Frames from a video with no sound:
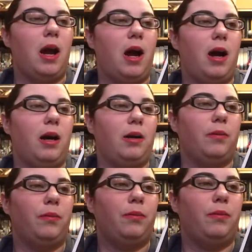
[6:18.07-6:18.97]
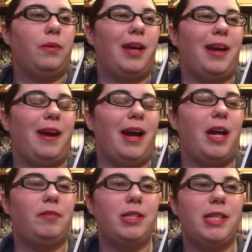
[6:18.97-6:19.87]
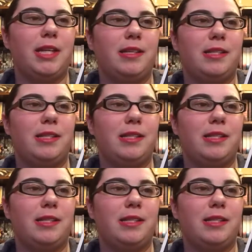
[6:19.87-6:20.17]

I have to say,